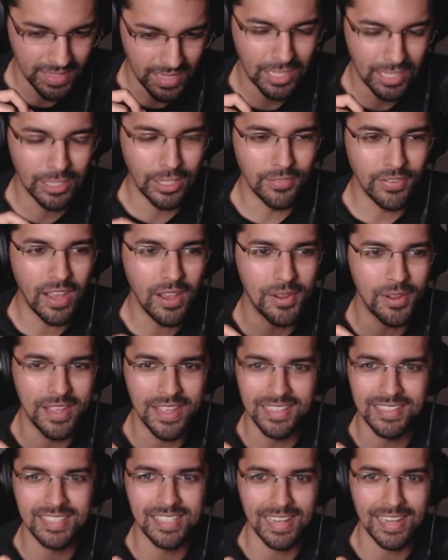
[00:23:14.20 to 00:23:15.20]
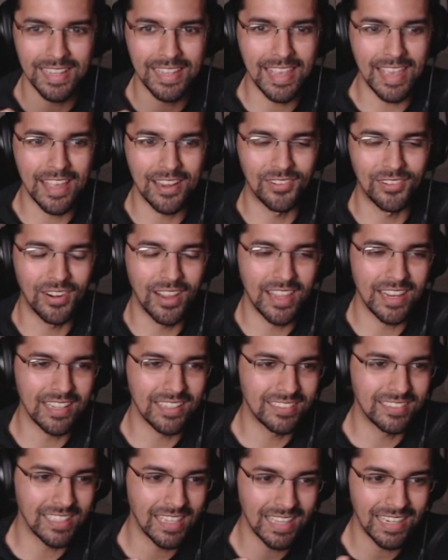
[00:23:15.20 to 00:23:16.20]
I love how it hits it again, right?
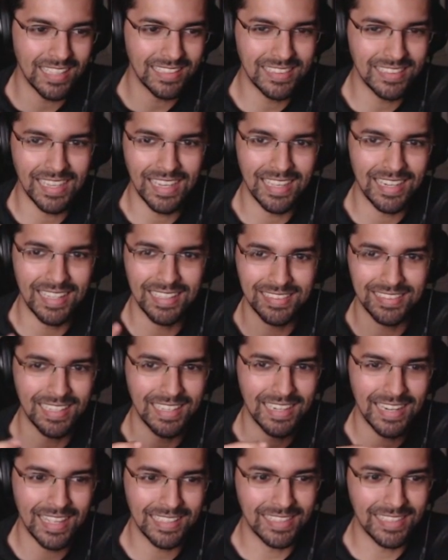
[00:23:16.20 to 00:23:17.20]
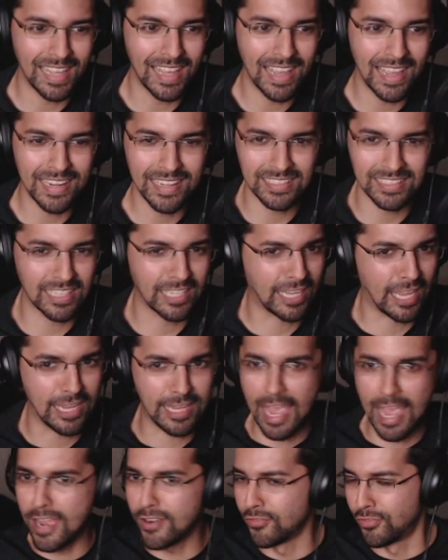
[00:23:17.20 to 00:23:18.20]
It da-da-da-da-da-da-da, and it's like,
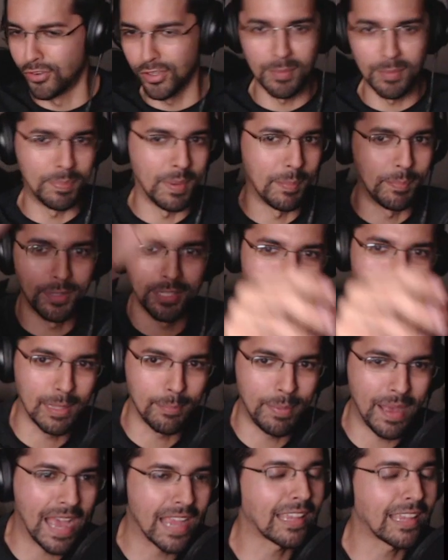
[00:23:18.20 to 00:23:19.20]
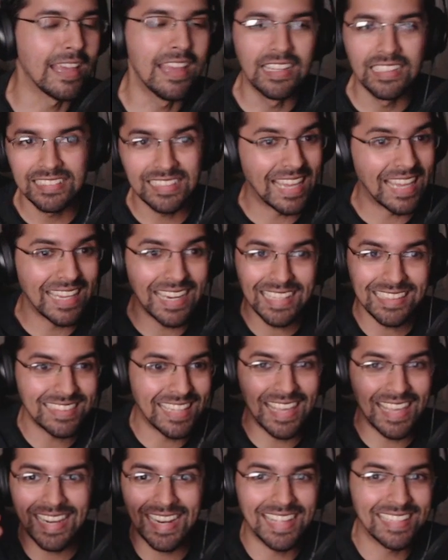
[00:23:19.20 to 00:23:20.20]
again, for the people in the back.
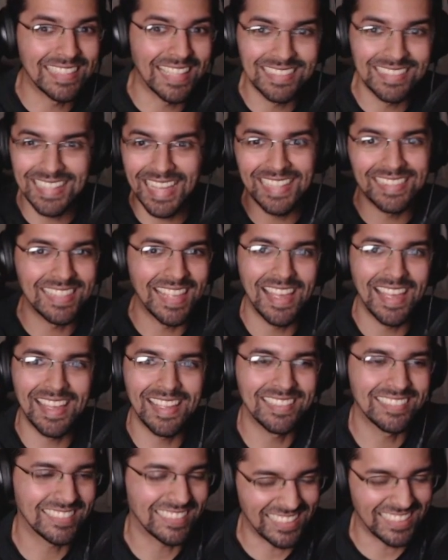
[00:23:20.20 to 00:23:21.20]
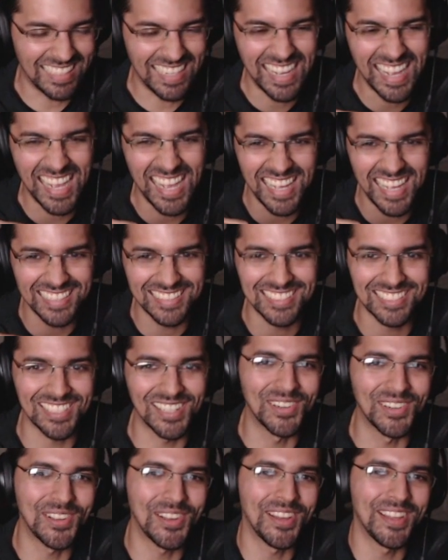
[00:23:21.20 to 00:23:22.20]
Da-da-da-da-da-da-da. It's like, it's
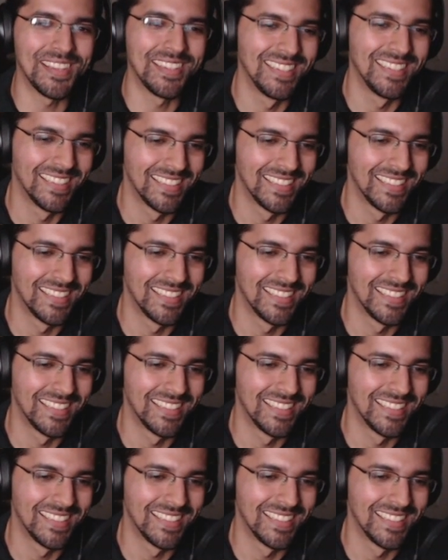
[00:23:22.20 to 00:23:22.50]
so good.